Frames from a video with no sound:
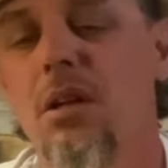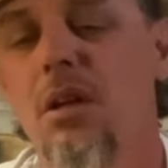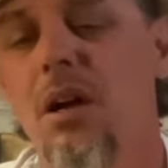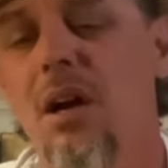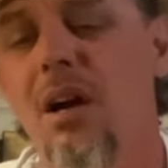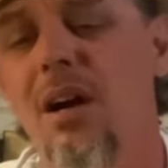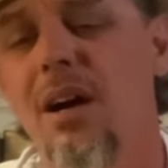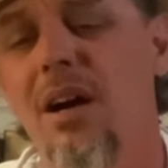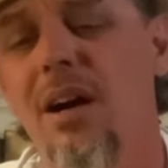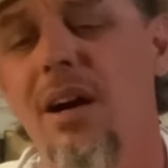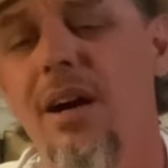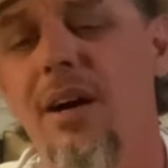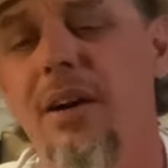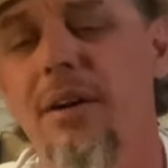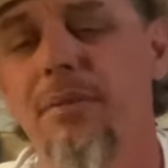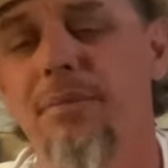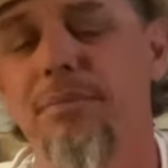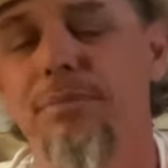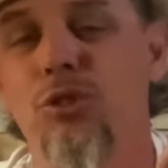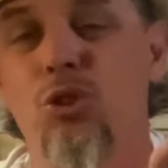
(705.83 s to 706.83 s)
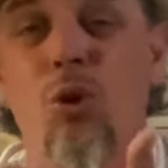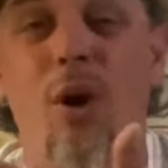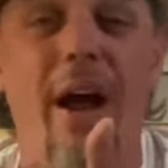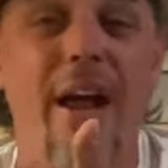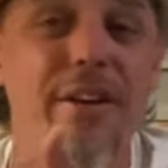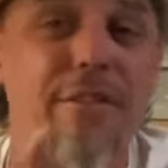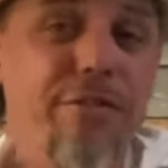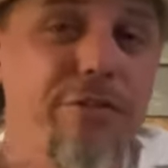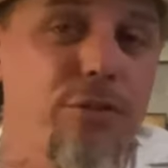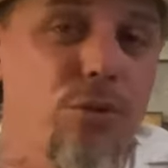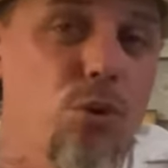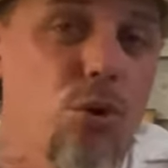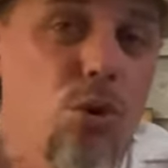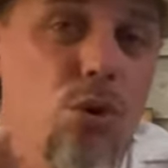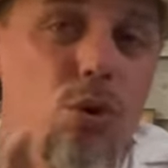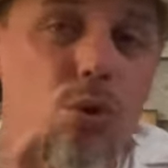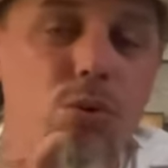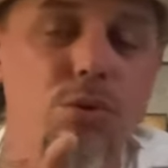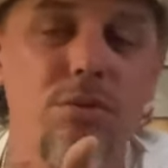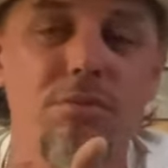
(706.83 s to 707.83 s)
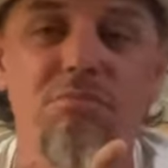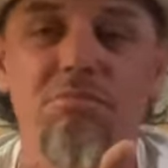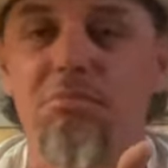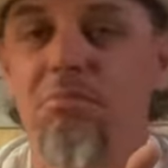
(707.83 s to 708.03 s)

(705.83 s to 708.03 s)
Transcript: dried fruit,